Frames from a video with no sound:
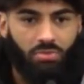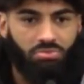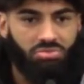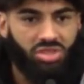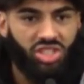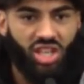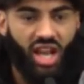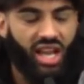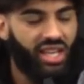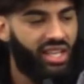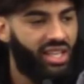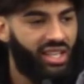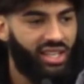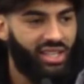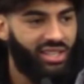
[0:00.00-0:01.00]
shy
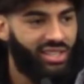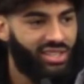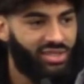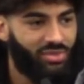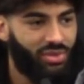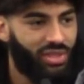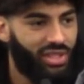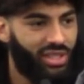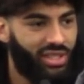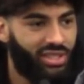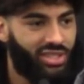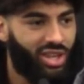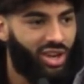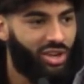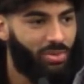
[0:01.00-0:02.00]
kid, doesn't really
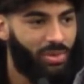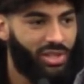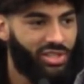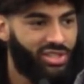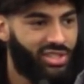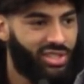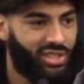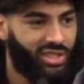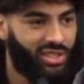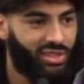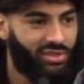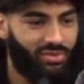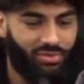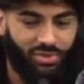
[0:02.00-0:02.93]
talk much to,